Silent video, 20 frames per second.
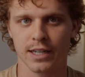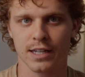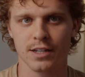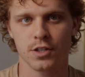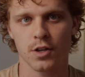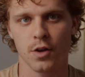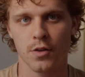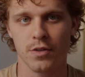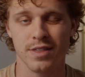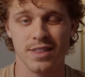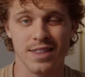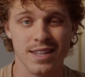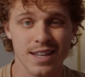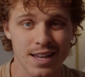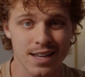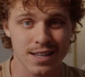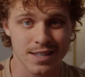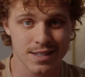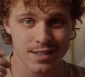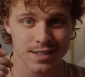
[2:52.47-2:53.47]
And so
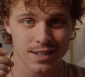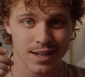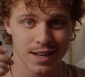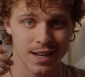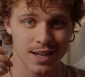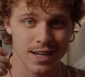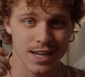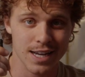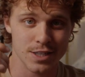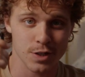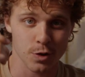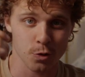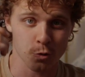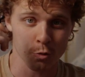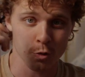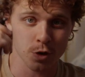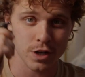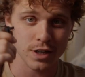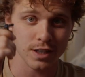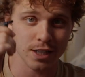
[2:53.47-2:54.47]
this is a
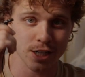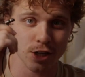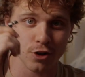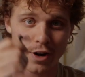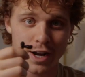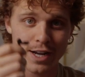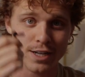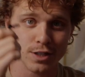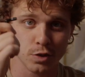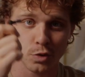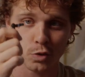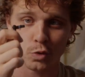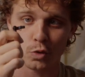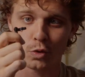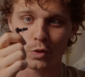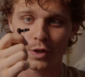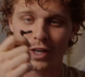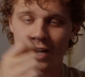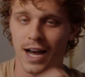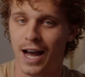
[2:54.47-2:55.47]
really great
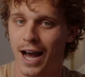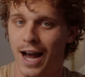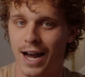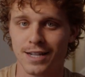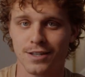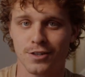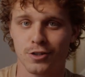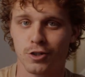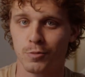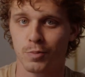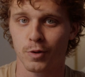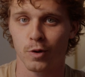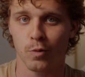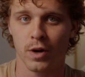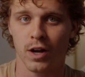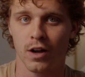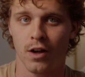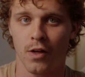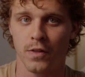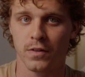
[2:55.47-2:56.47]
tool. It hides super
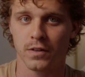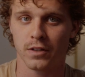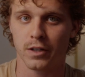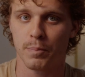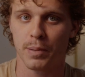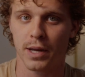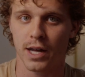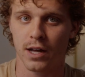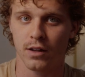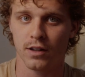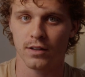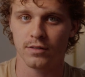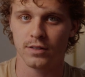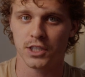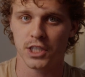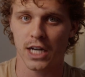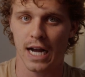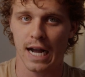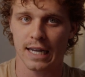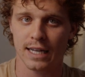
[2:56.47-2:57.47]
well in the lapel of the
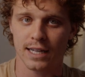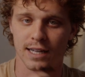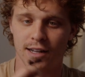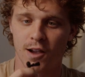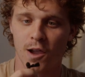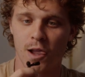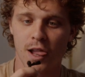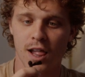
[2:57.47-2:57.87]
jacket.